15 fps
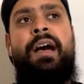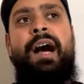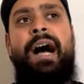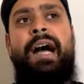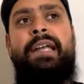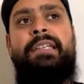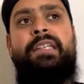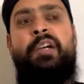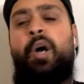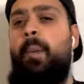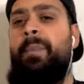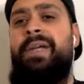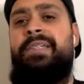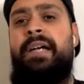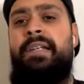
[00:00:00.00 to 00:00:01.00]
And they've
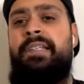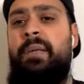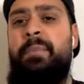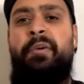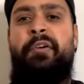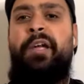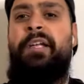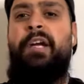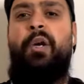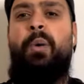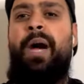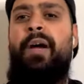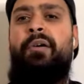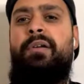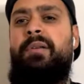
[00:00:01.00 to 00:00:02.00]
got players like Di Maria and
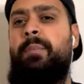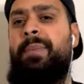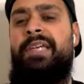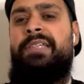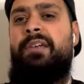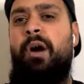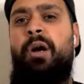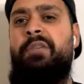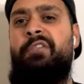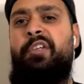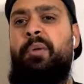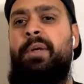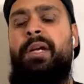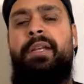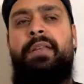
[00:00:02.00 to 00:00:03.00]
Aguero. The players aren't even
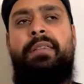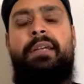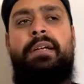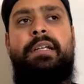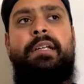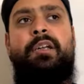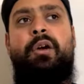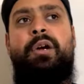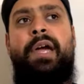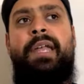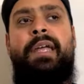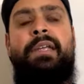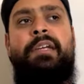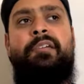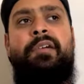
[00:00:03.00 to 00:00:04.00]
doing anything, and they're not
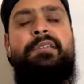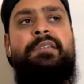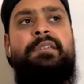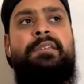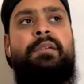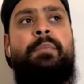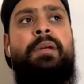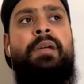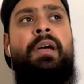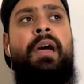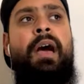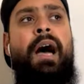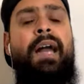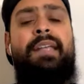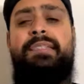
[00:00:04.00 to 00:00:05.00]
getting any criticism.
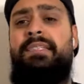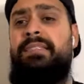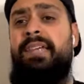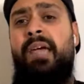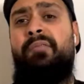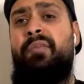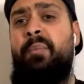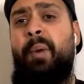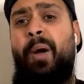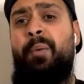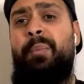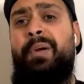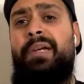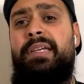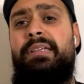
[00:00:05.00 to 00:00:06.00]
And it's the same for
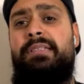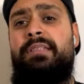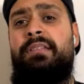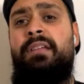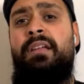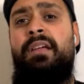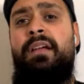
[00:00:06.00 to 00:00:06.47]
Pogba. He's